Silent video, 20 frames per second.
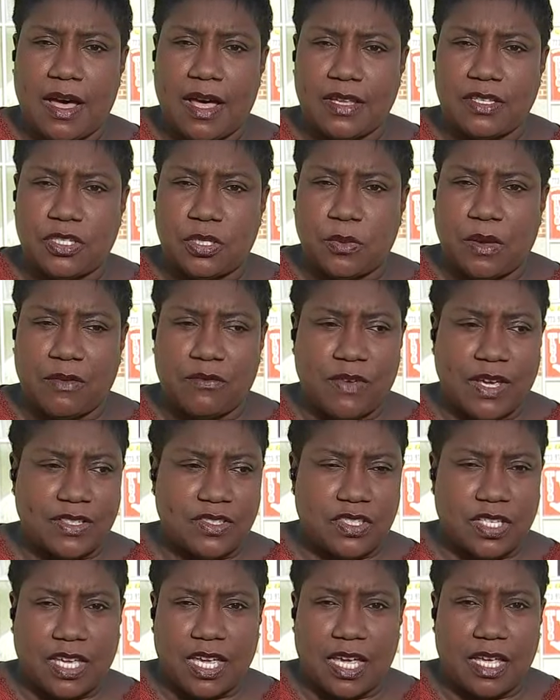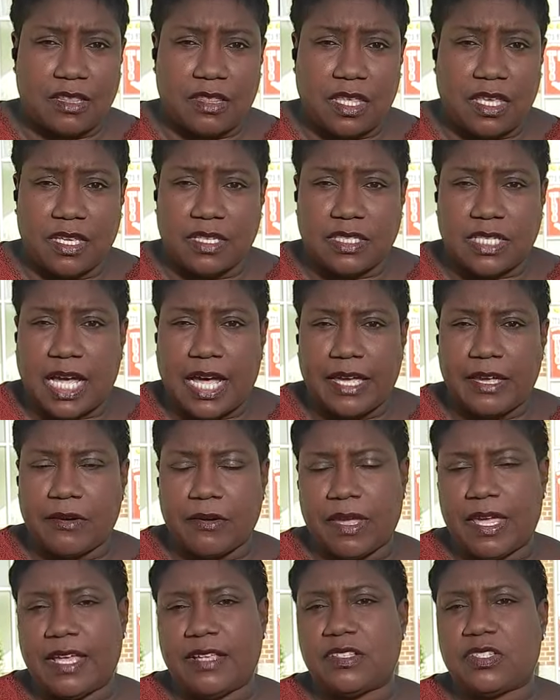to investigate the entire
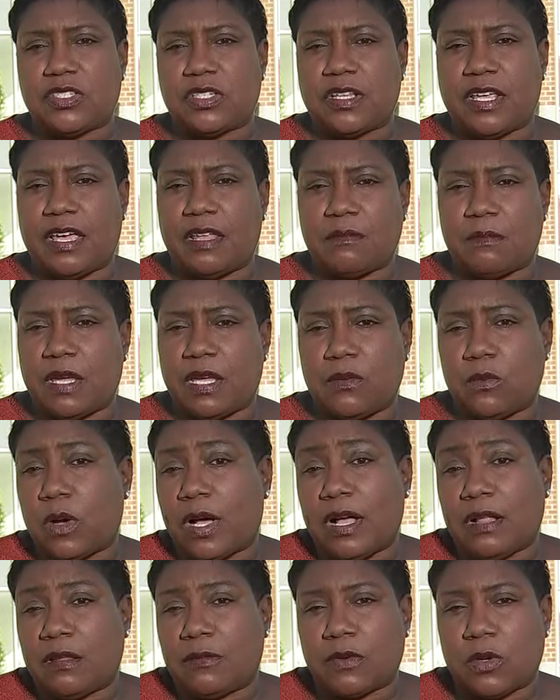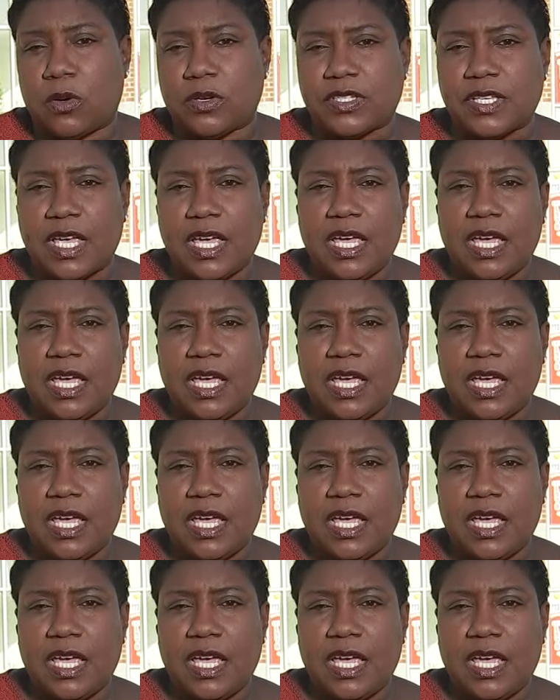incident. Meanwhile, of course,